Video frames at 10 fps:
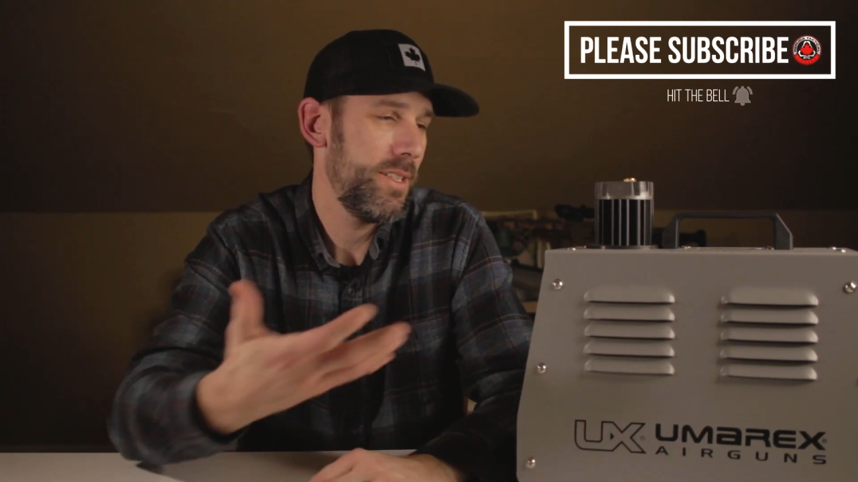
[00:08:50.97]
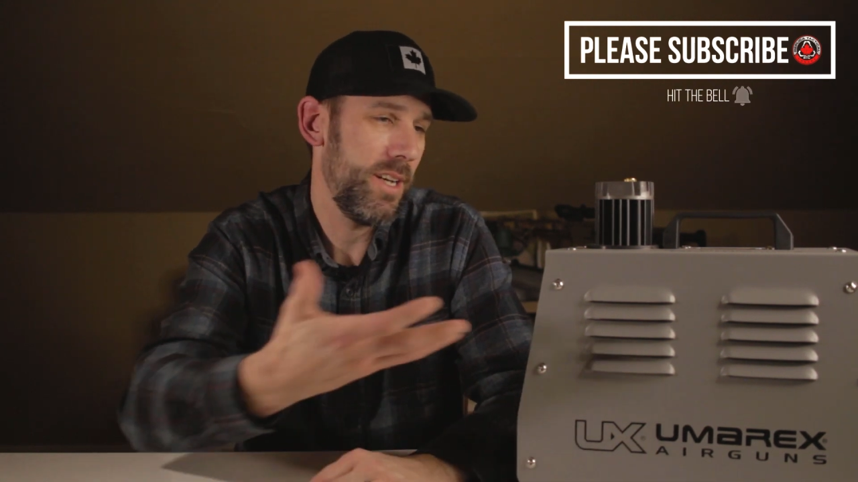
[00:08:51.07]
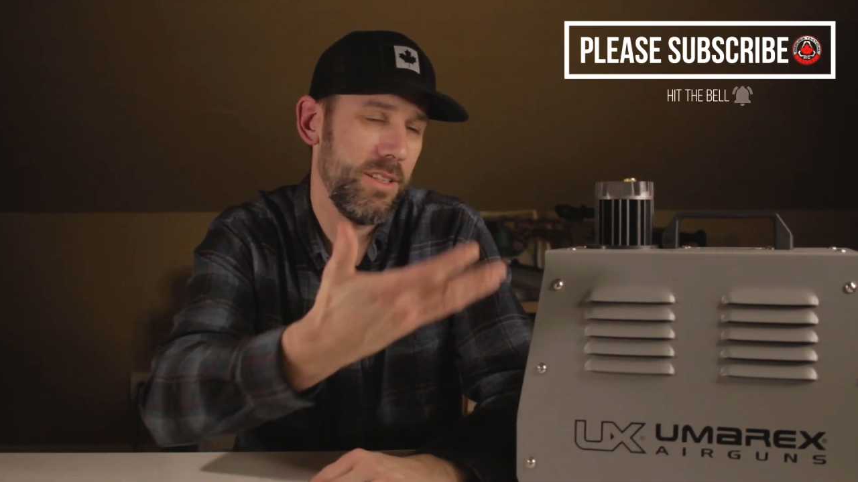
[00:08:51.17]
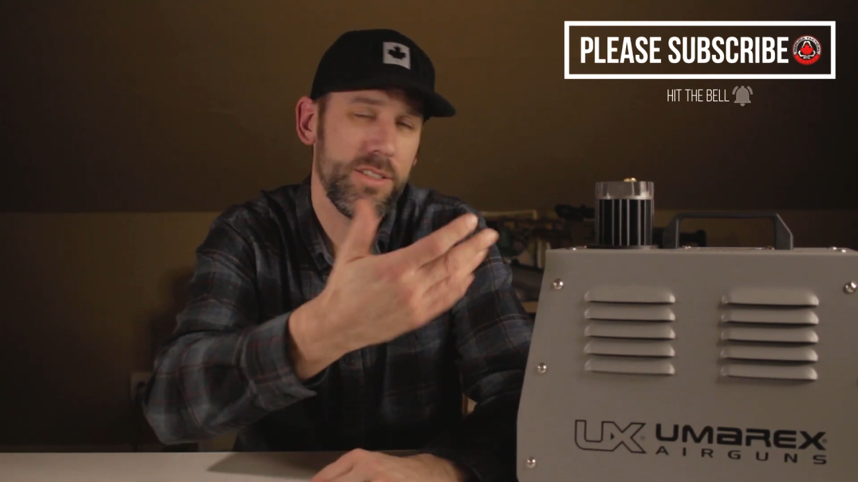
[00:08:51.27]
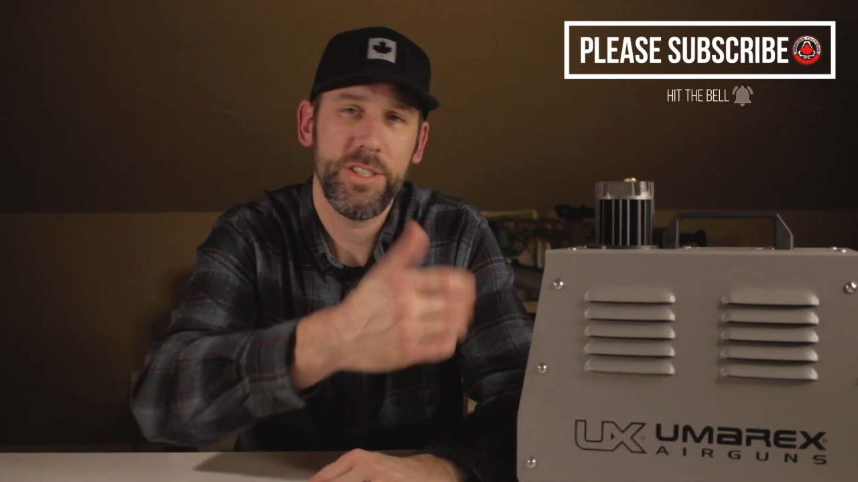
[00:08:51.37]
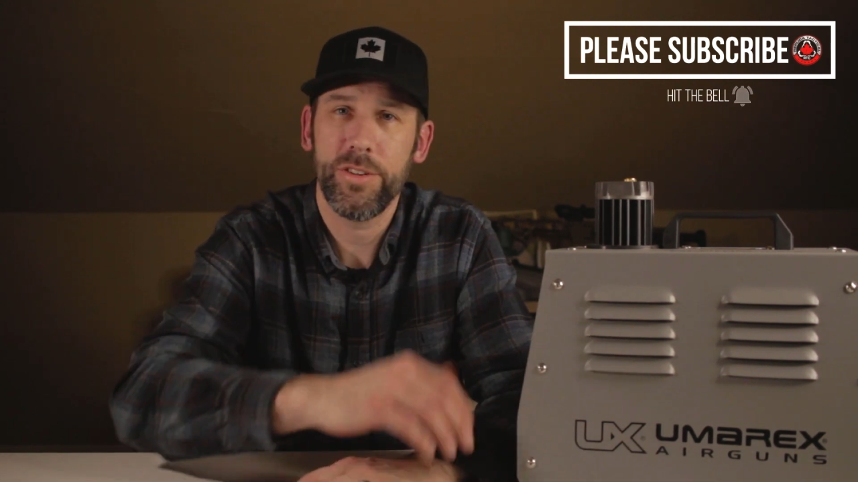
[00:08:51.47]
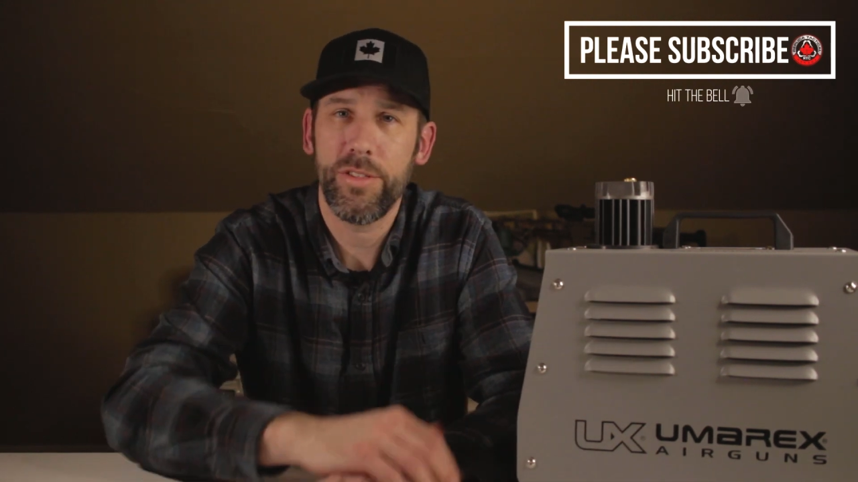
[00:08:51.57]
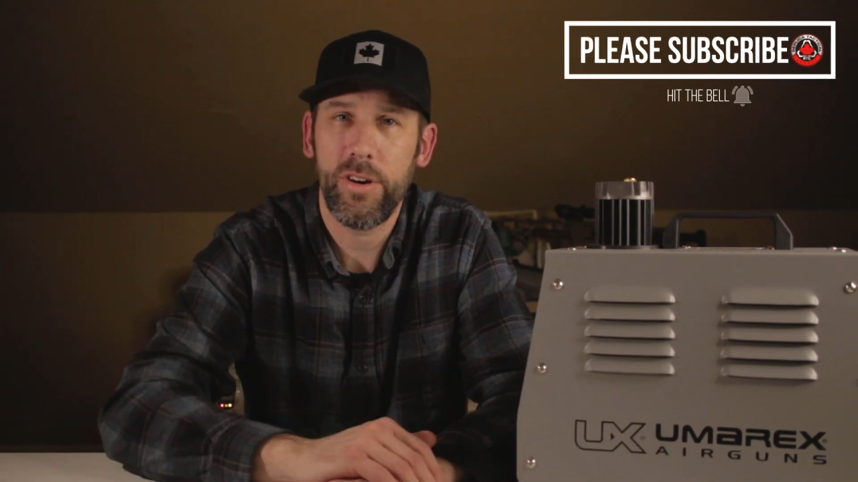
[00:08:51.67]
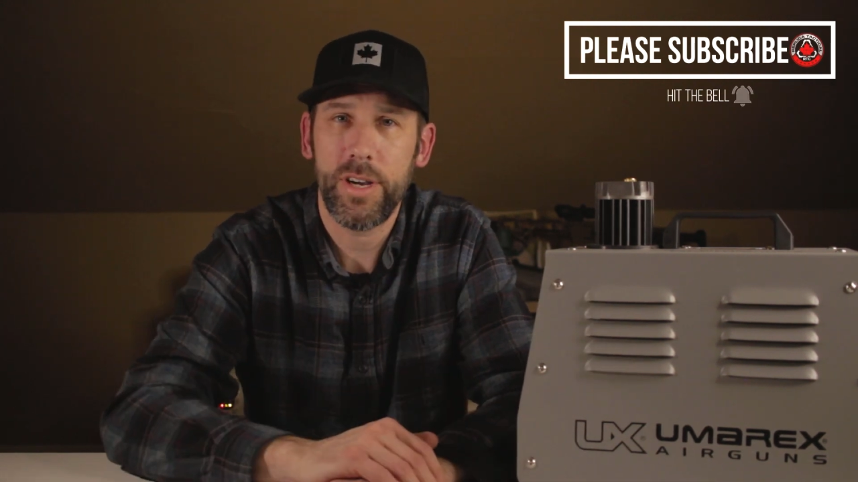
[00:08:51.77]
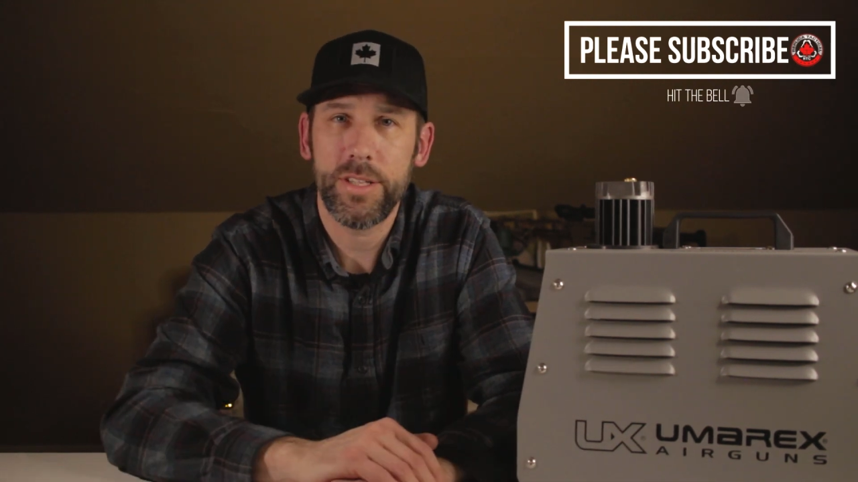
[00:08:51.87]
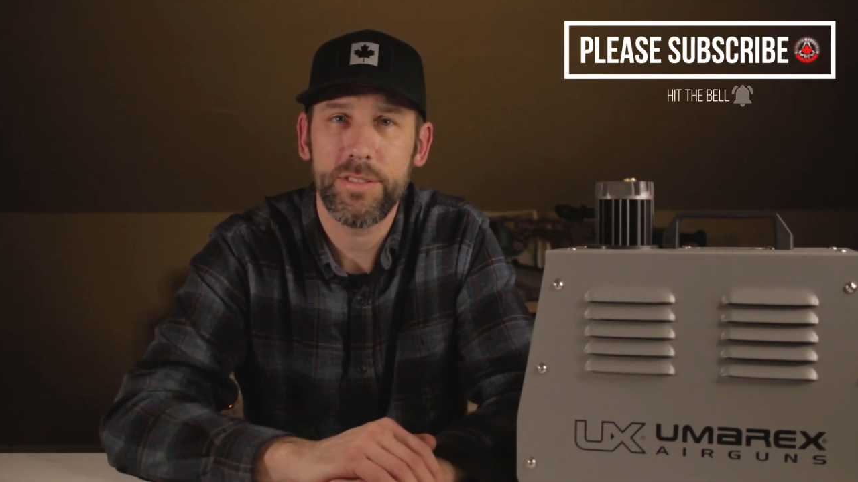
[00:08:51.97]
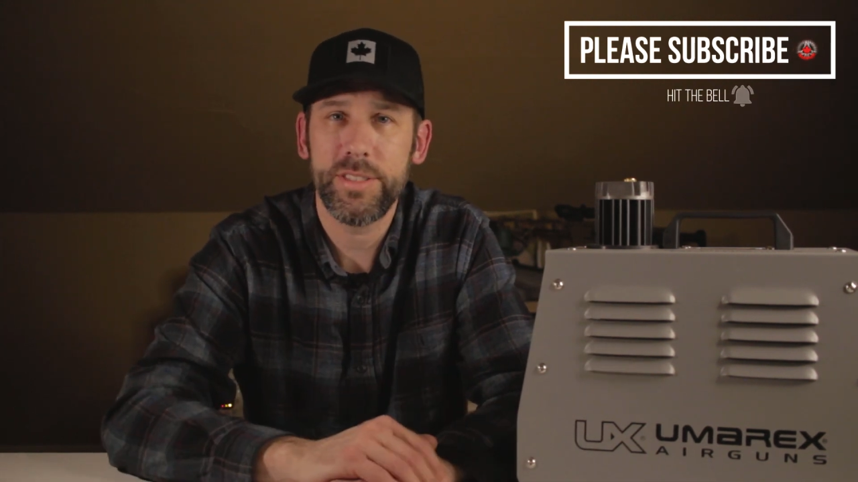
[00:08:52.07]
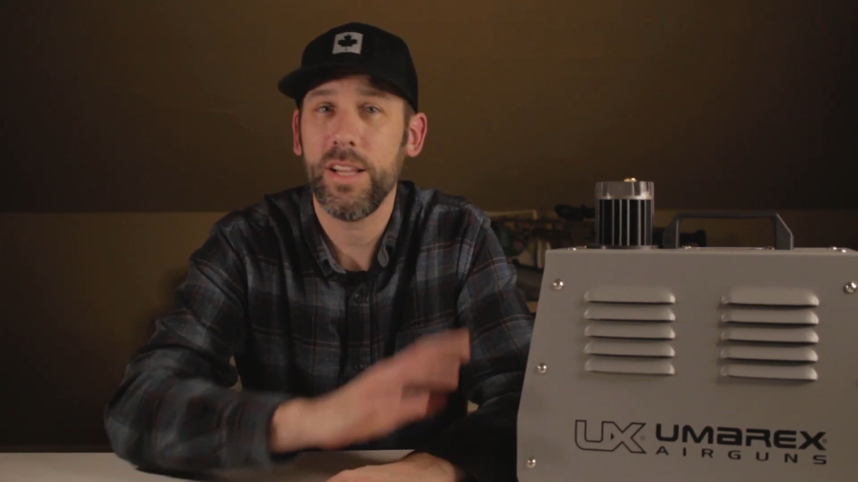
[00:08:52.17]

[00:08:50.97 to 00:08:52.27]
tell us your thoughts,